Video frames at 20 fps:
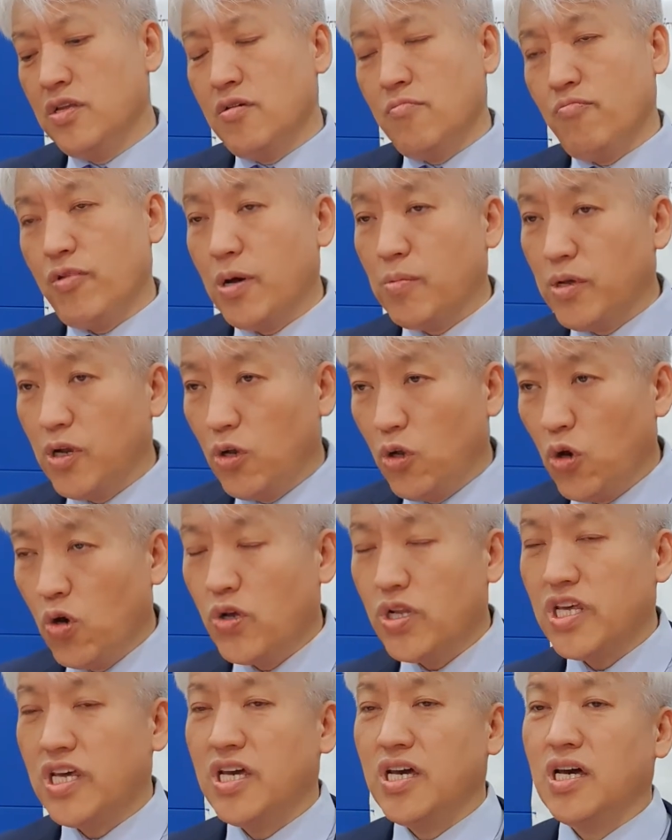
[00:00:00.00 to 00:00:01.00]

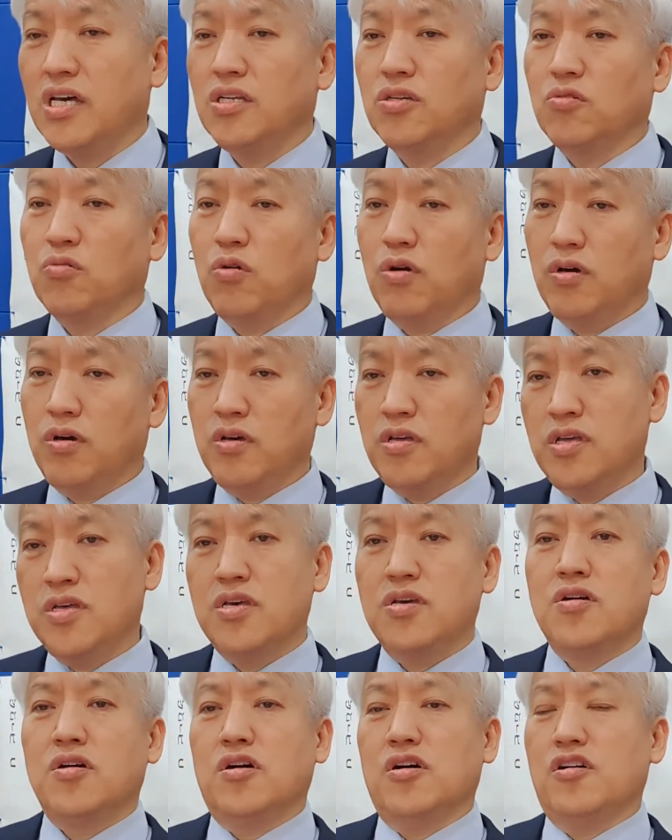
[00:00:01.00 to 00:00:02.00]
Babylonian or
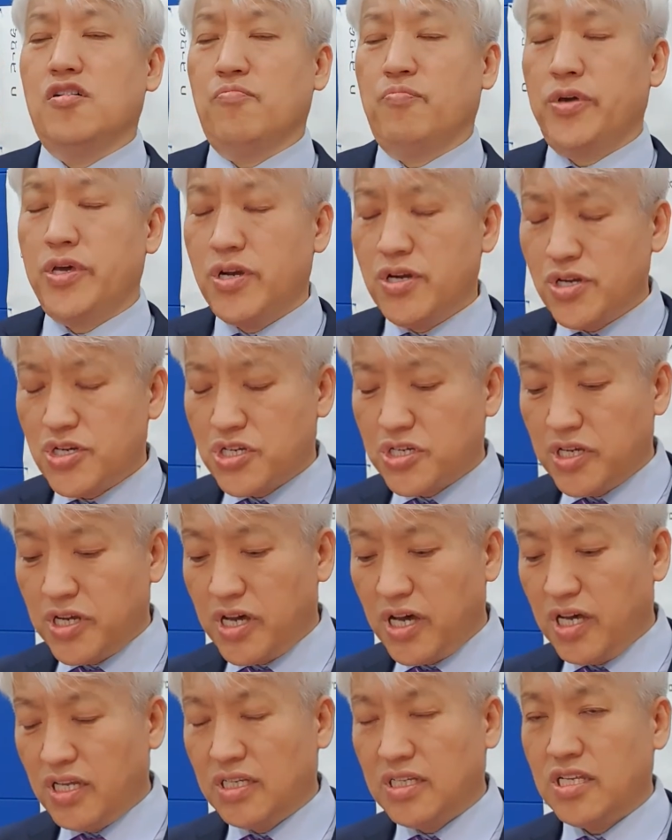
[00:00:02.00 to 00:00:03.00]

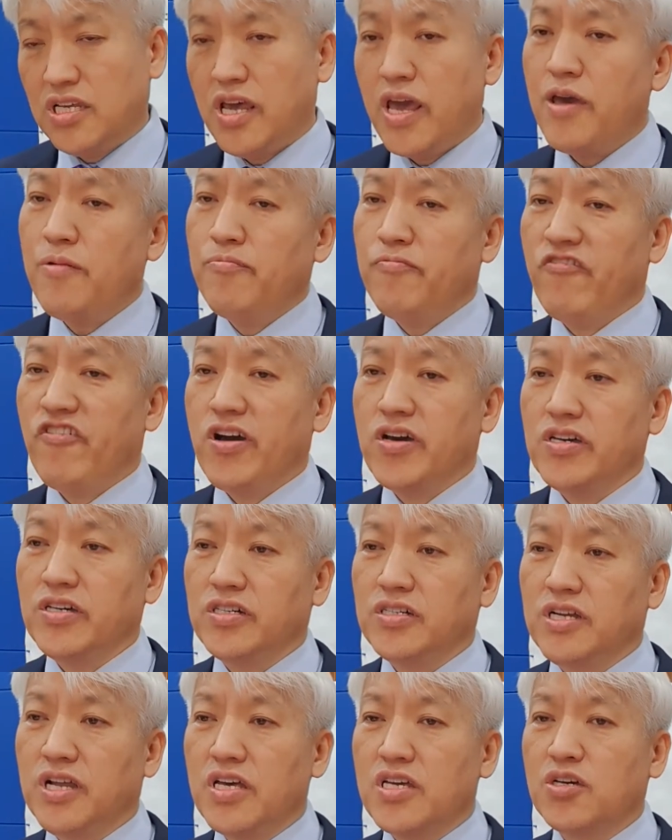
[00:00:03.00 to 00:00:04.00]
Persian empire,
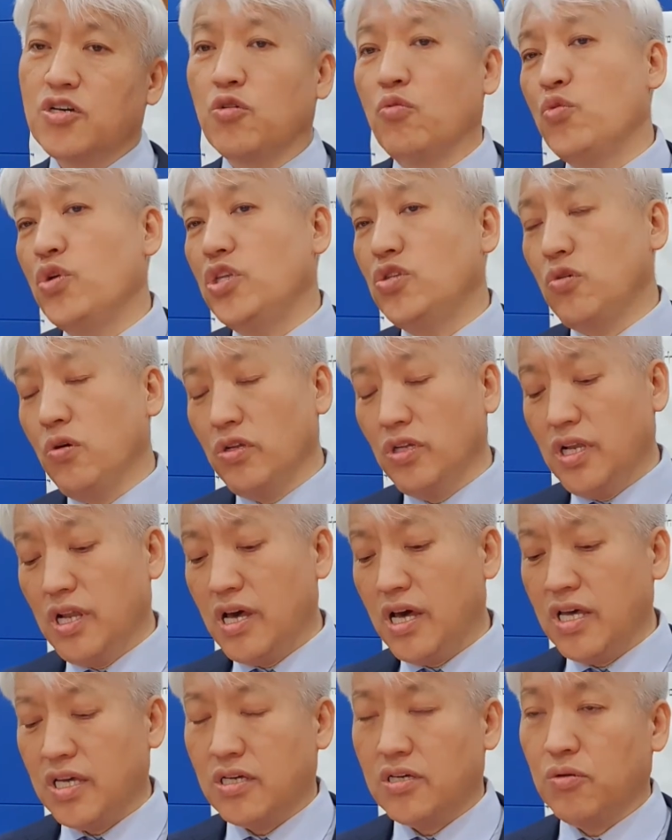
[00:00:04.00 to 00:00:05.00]
like we
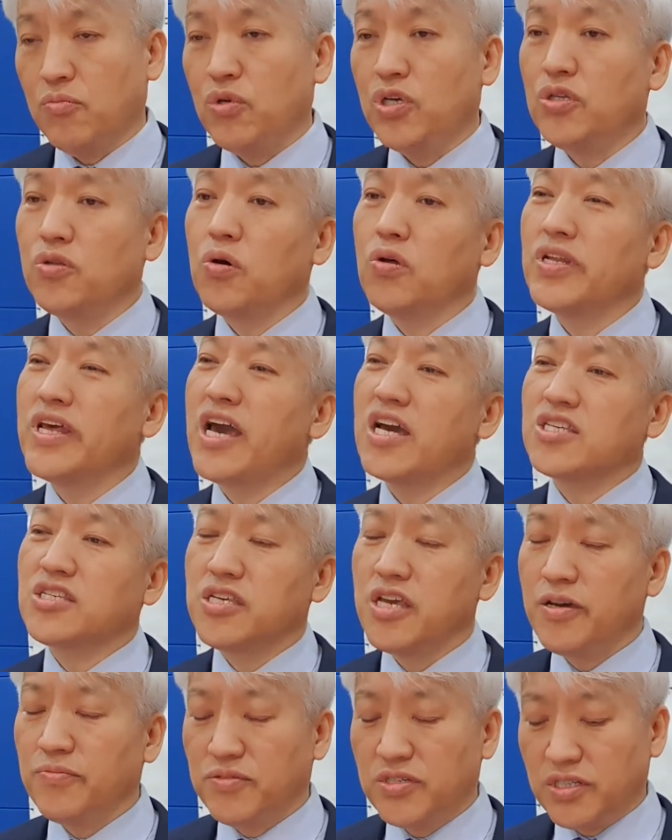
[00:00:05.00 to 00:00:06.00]
don't
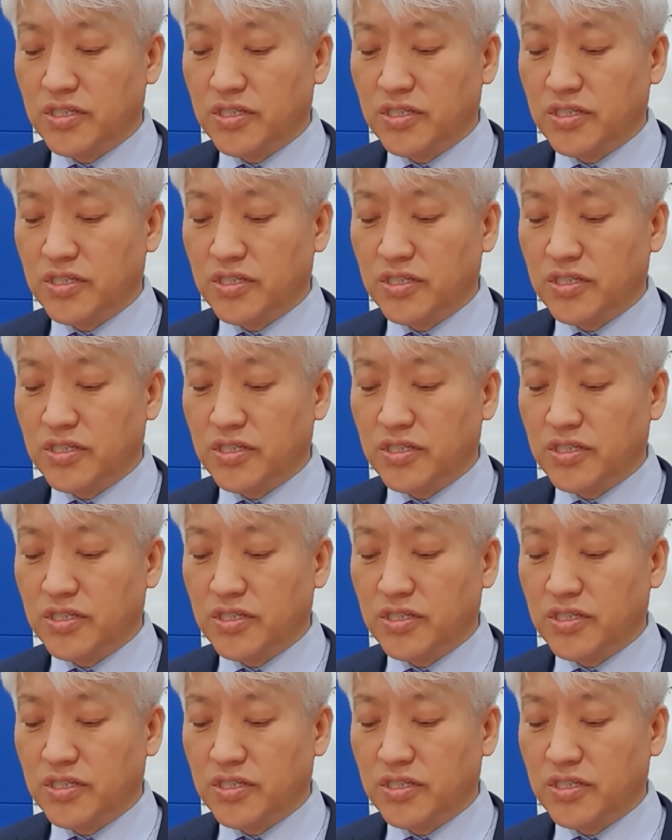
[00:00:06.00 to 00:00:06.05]
accept,